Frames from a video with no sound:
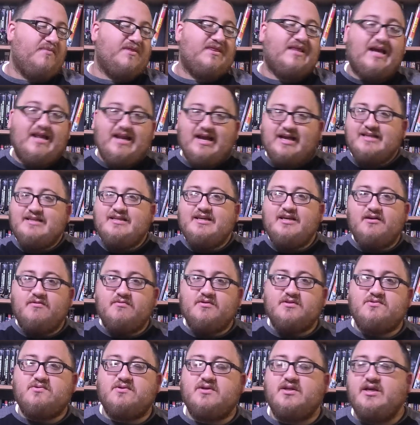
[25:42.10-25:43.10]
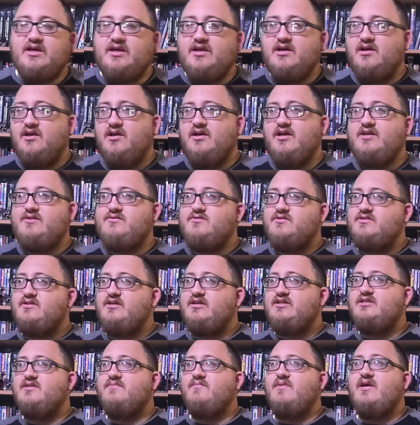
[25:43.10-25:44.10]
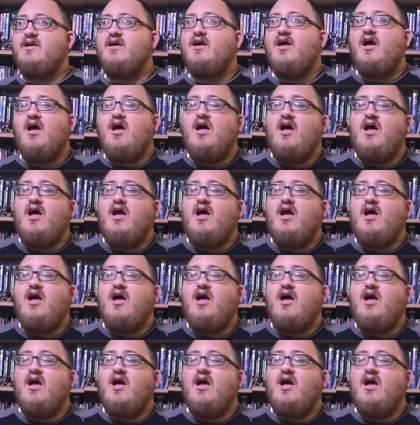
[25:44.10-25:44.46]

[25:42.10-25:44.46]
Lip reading: That idea was really interesting to me.